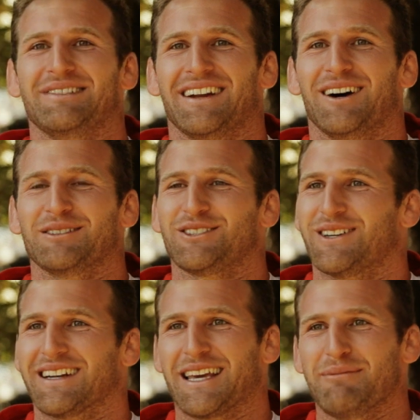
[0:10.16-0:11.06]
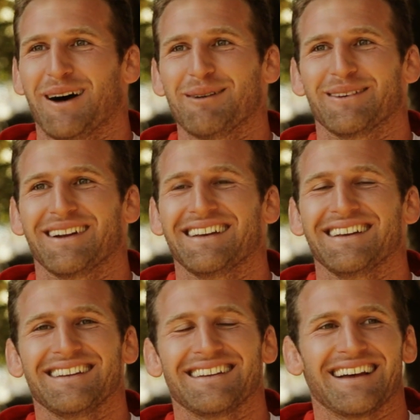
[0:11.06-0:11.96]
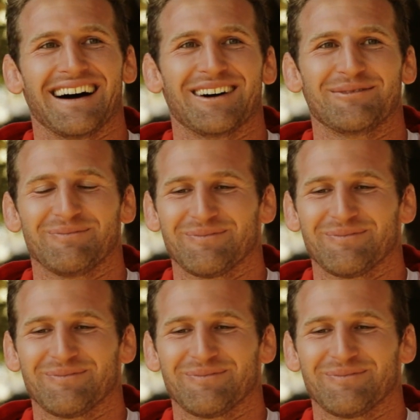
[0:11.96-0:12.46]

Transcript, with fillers: you know, I'm just trying to keep up, really. Um,